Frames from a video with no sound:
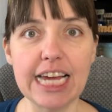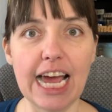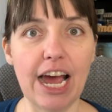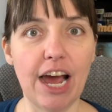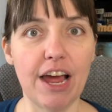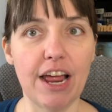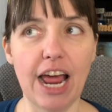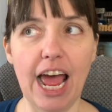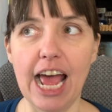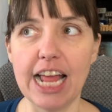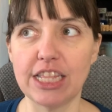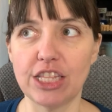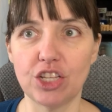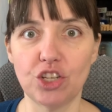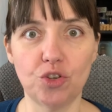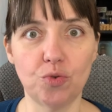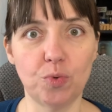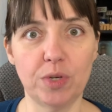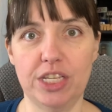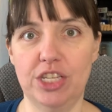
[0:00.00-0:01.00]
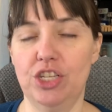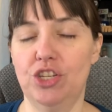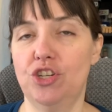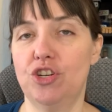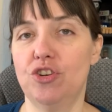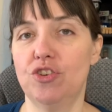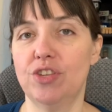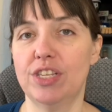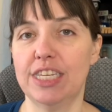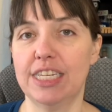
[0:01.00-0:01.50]
at the twists and
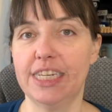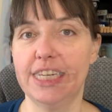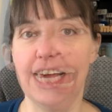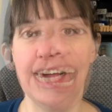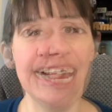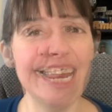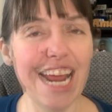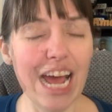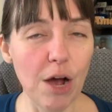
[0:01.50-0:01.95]
turns it takes.